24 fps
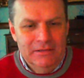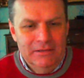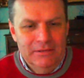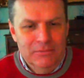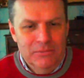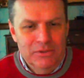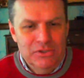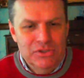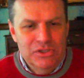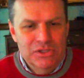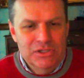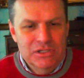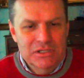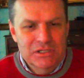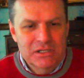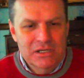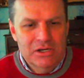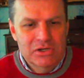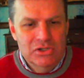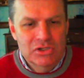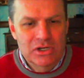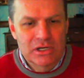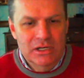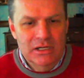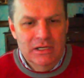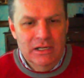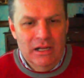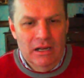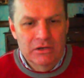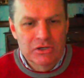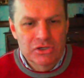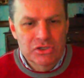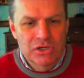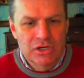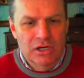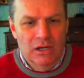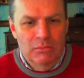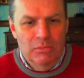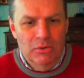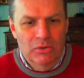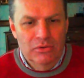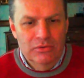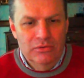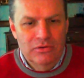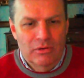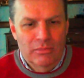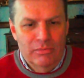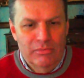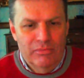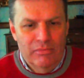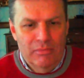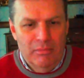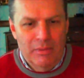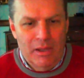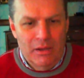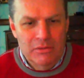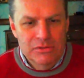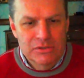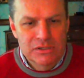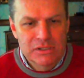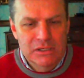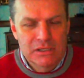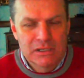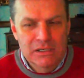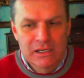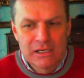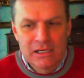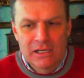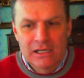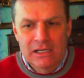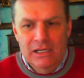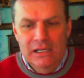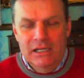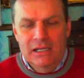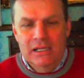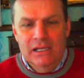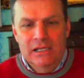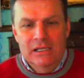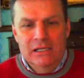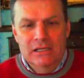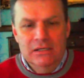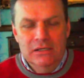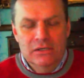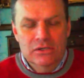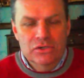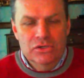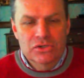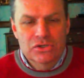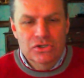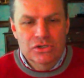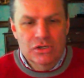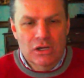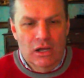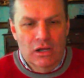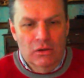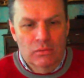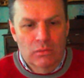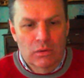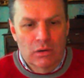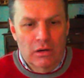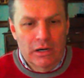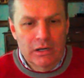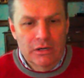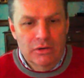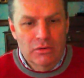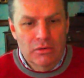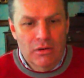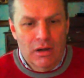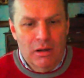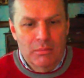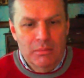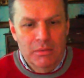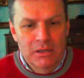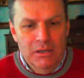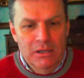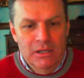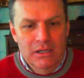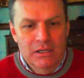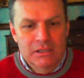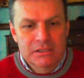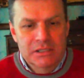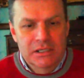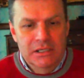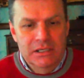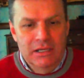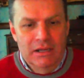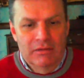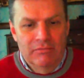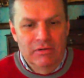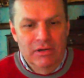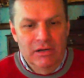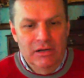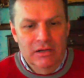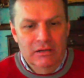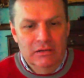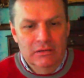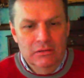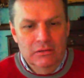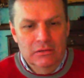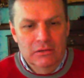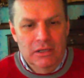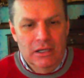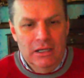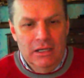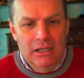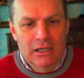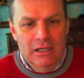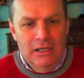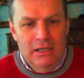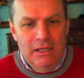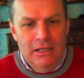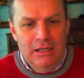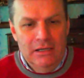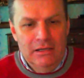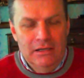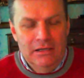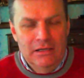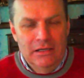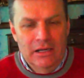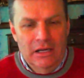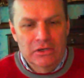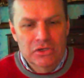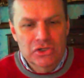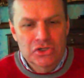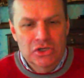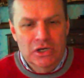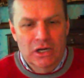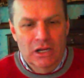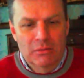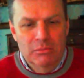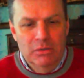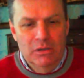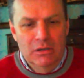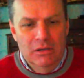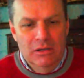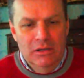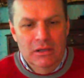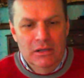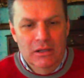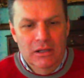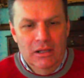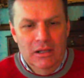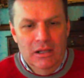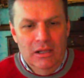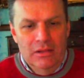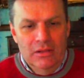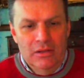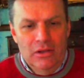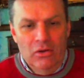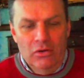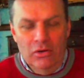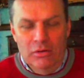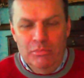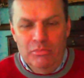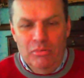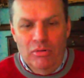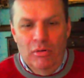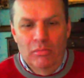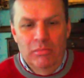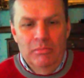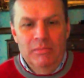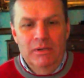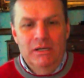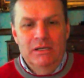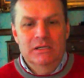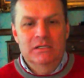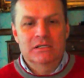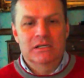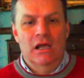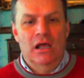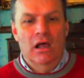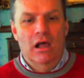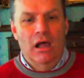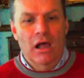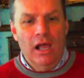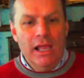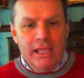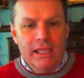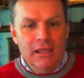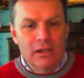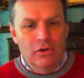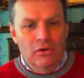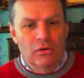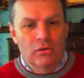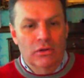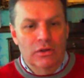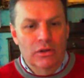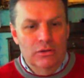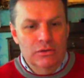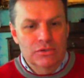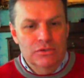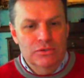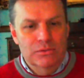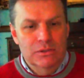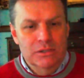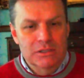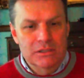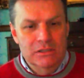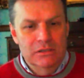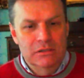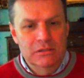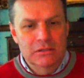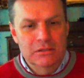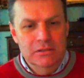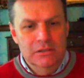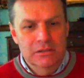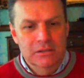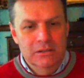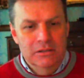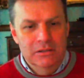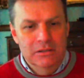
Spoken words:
which is essentially a lunch club on the top of a mountain in Stade, where I grew up. It's a lovely little lunch club. The only problem is I cannot go to Switzerland